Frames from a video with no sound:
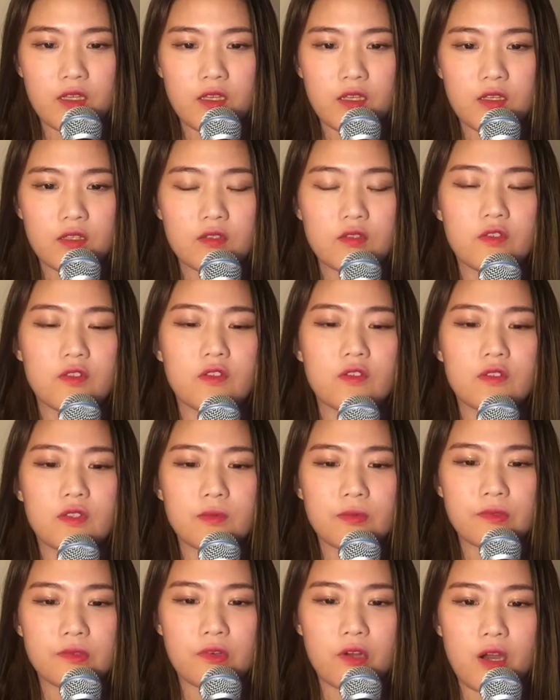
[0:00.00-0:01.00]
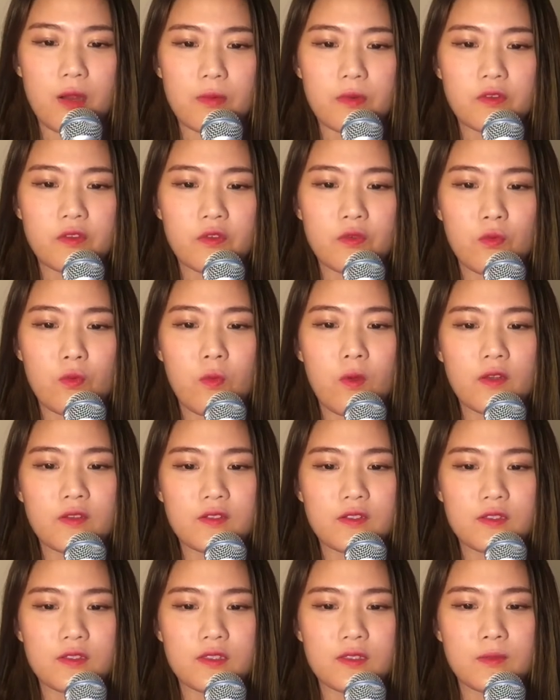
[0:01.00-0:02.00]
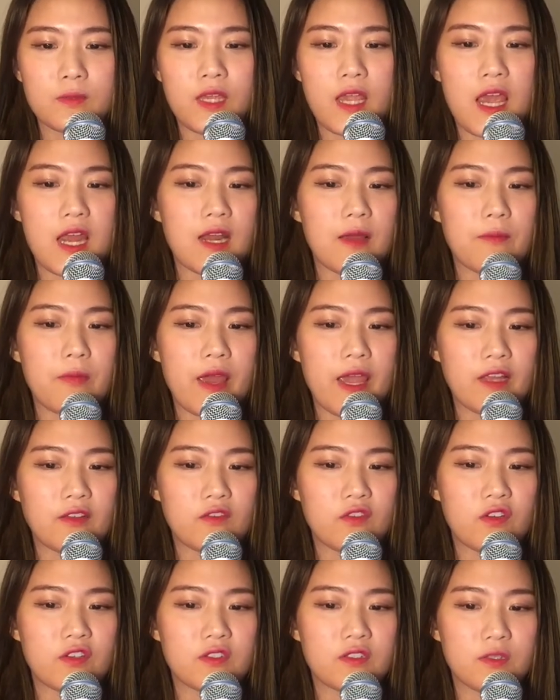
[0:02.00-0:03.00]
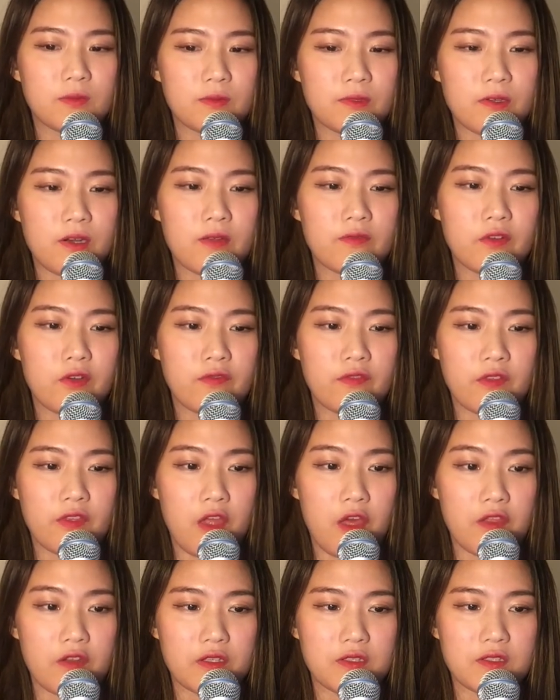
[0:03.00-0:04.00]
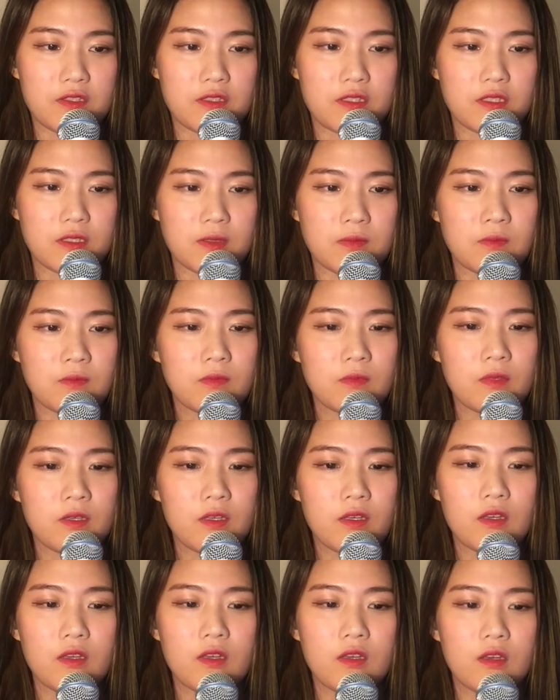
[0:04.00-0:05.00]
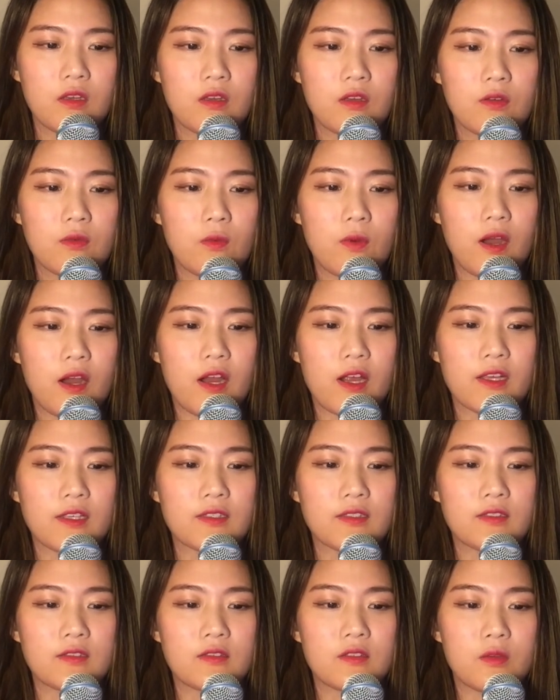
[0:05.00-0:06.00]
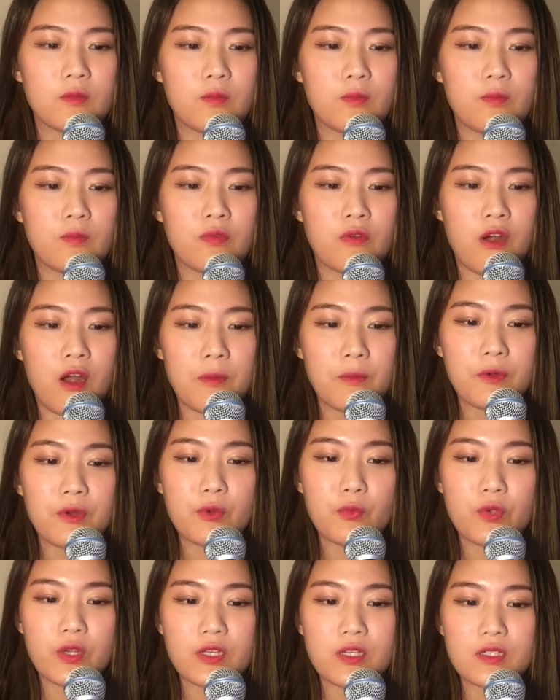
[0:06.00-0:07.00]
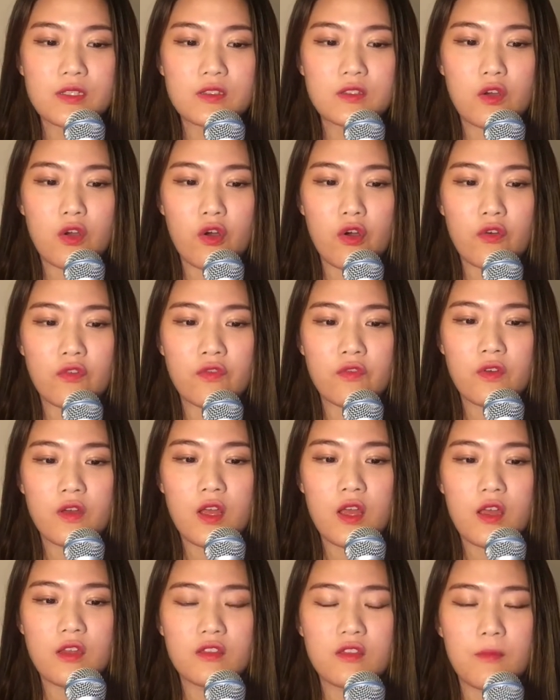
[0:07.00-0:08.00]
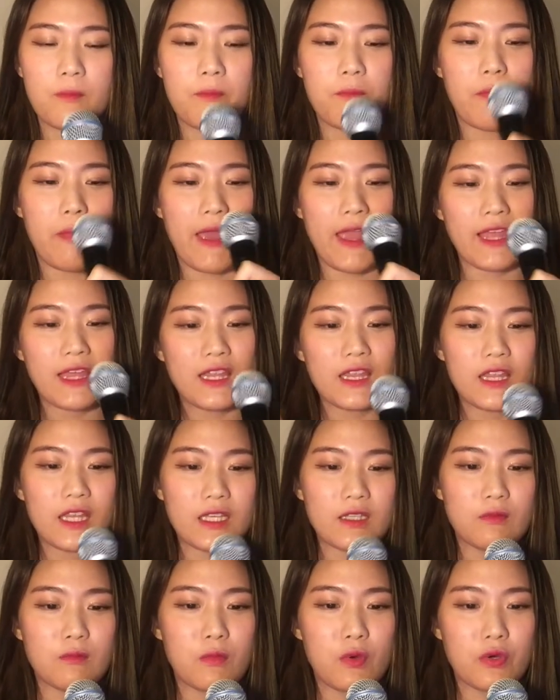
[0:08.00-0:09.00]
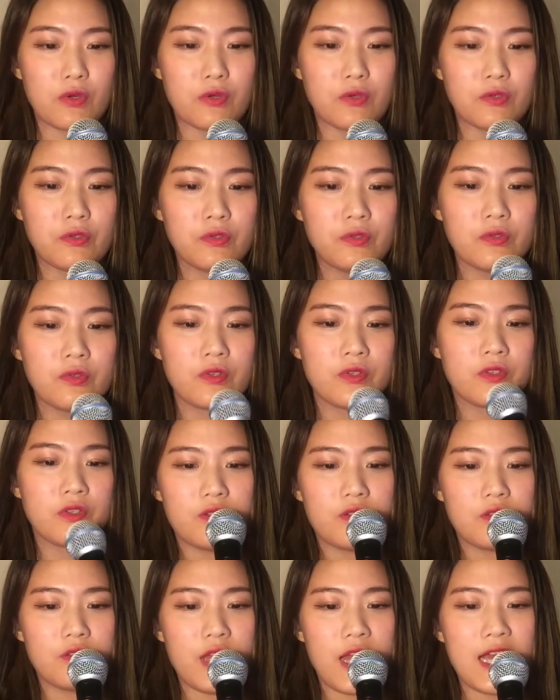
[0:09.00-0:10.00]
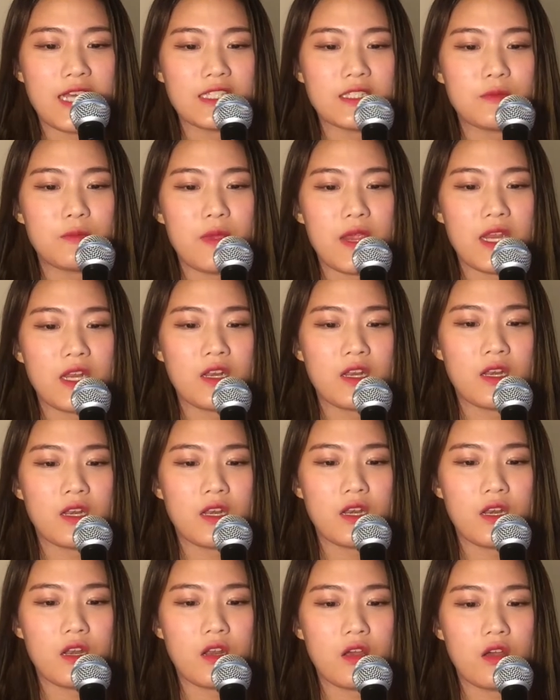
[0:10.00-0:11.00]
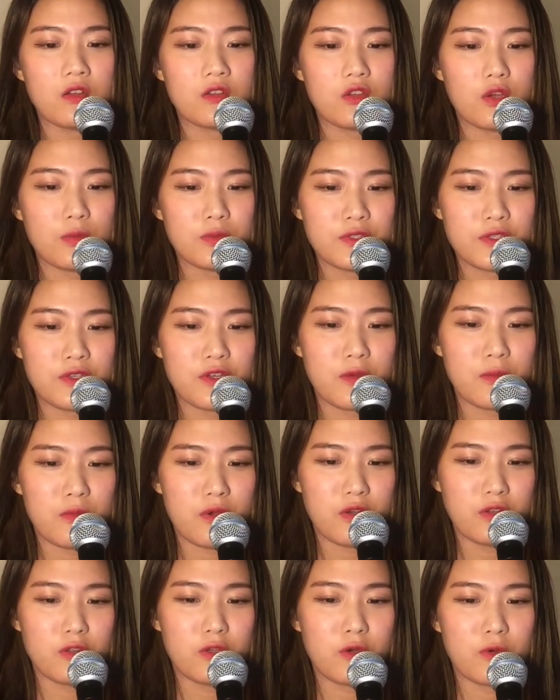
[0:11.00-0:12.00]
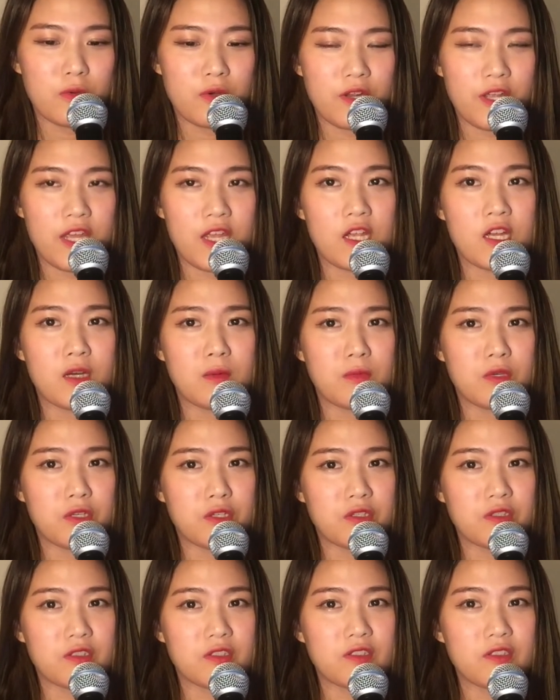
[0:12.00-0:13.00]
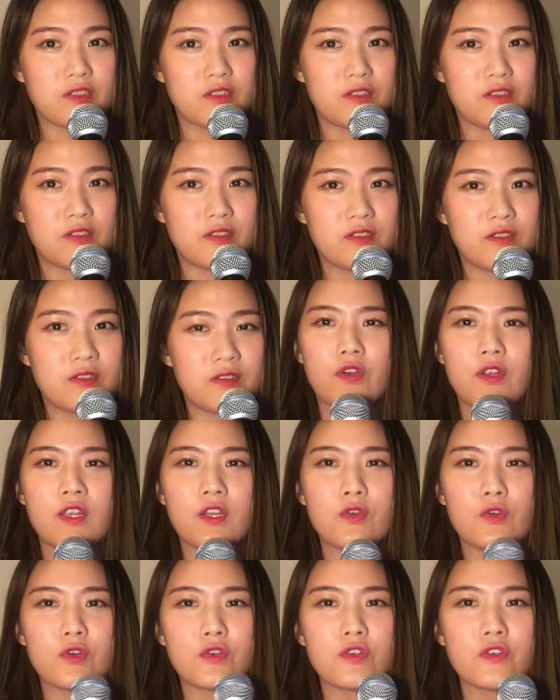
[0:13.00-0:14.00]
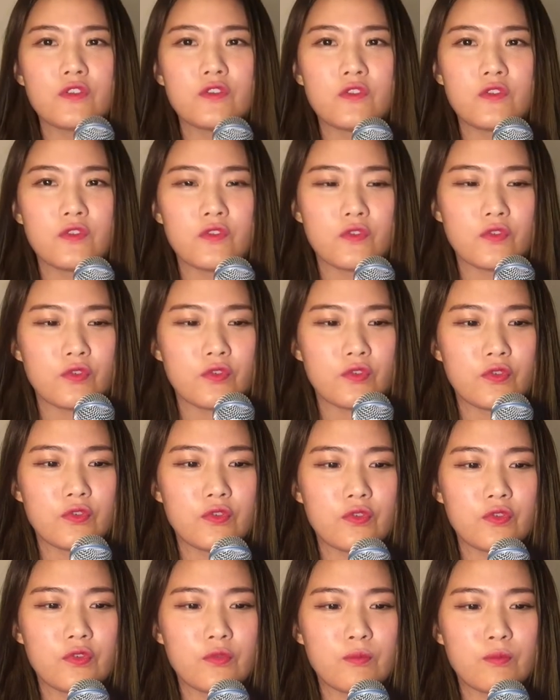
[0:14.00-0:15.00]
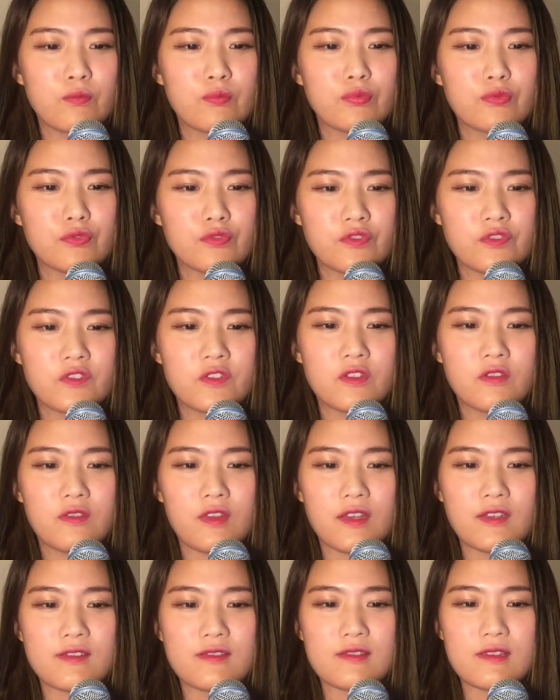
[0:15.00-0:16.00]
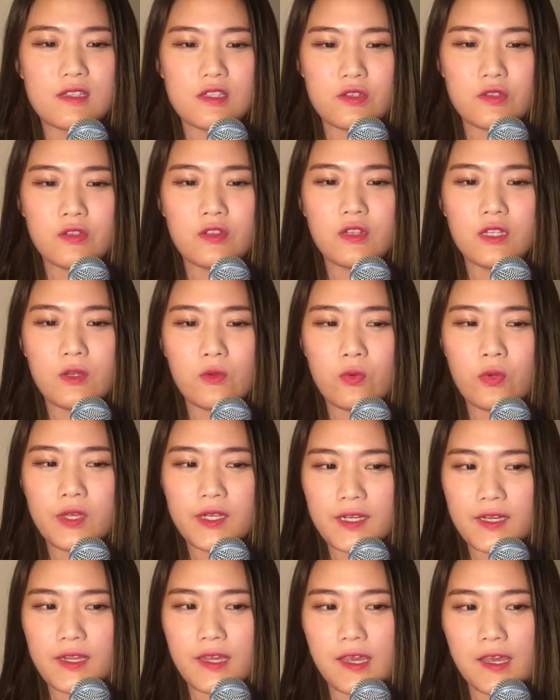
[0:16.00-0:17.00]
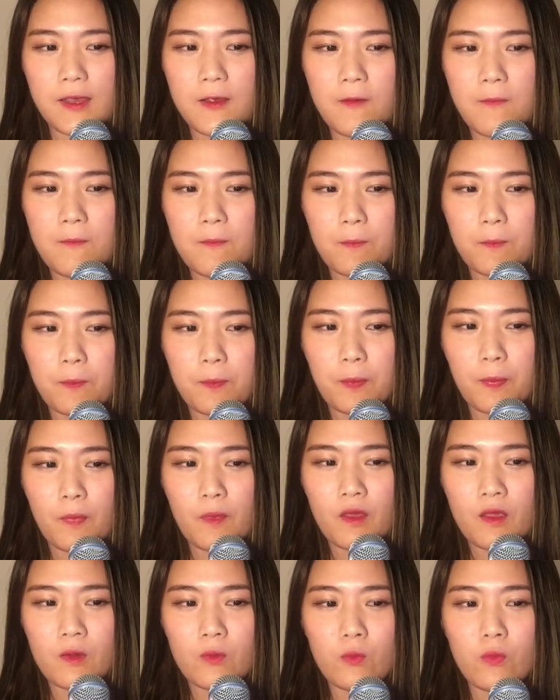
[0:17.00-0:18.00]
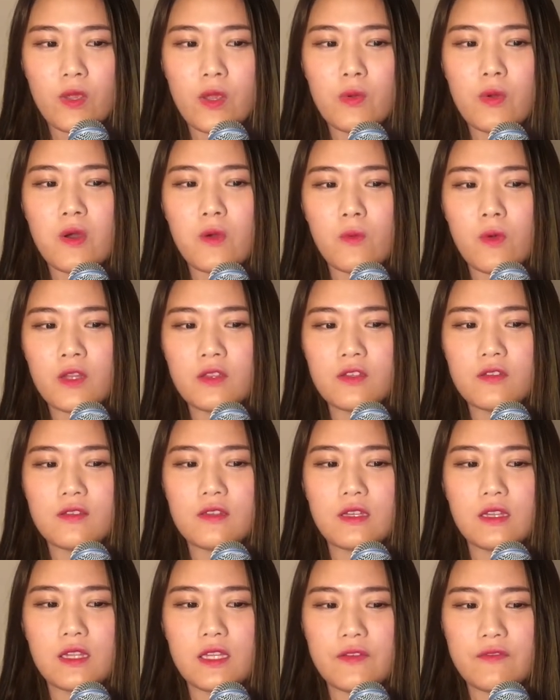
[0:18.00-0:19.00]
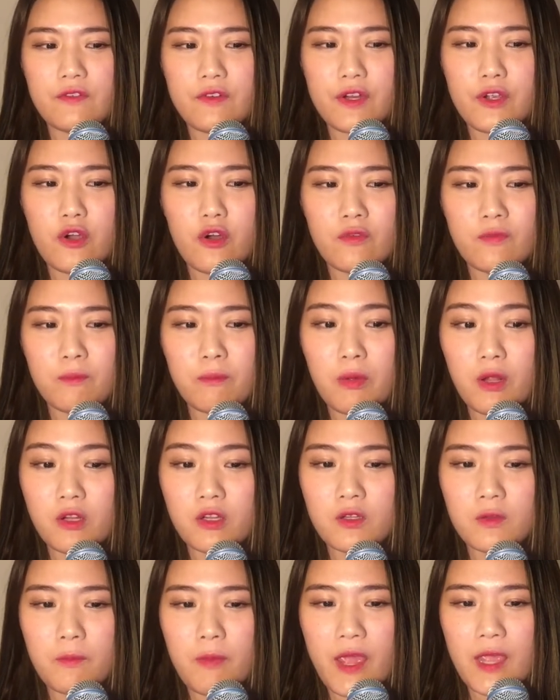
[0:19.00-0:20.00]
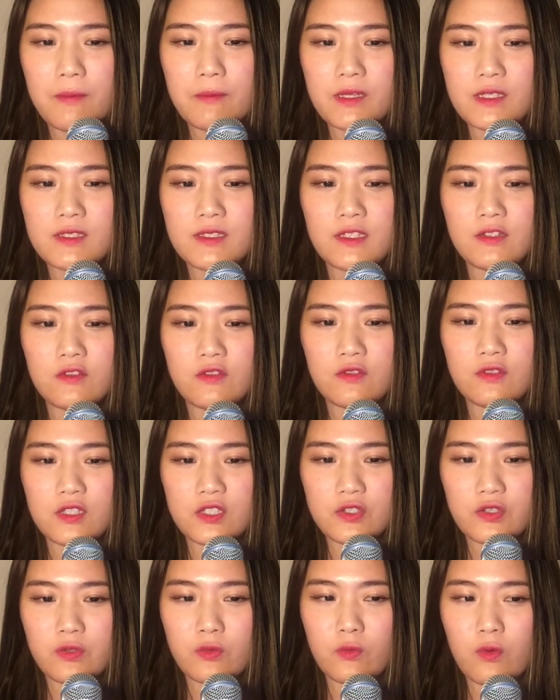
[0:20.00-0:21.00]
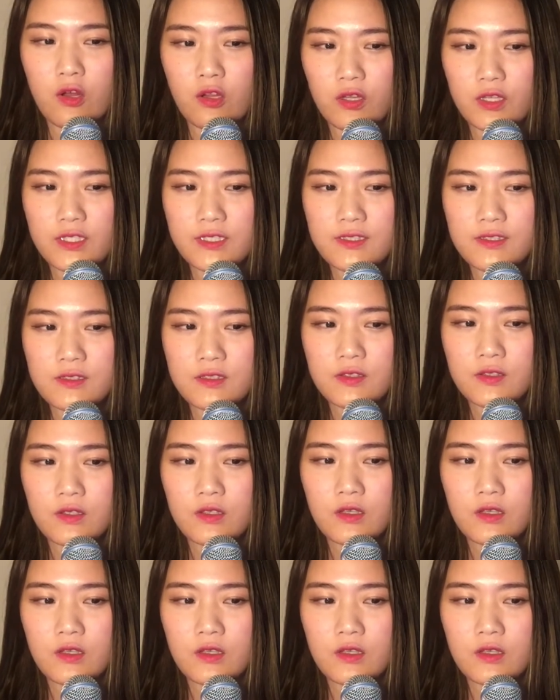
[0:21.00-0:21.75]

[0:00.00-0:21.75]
So the subscriber to one system cannot pay to a subscriber of another system. Whereas the primary weakness of the bank-led model has been adoption among lower income earners. In order to boost this digital liquidity, we would want the delivery of bulk payments into digital wallets.